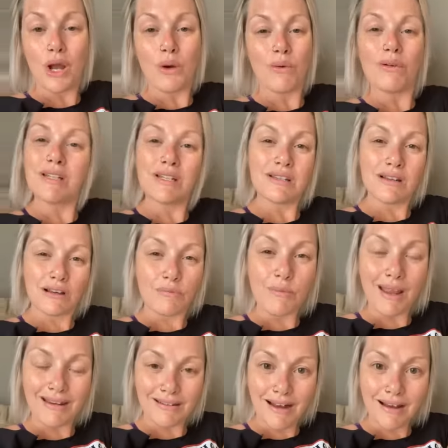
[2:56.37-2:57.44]
which is our
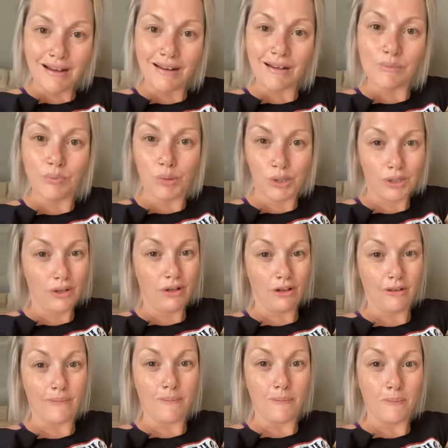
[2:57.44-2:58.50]
magnetic pull
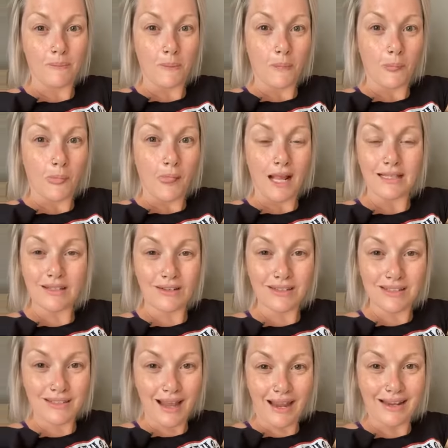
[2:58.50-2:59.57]
it's all
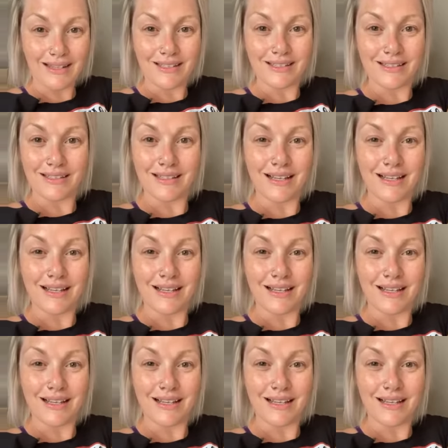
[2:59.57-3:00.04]
science.